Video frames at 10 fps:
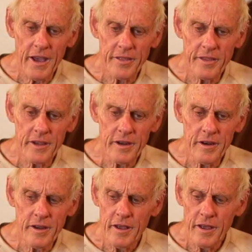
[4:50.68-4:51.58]
And
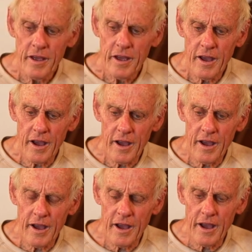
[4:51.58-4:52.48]
then
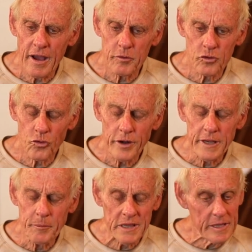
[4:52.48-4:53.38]
I was
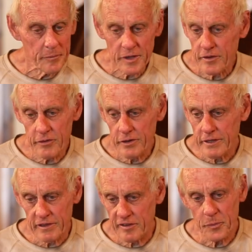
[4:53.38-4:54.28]
already building myself a little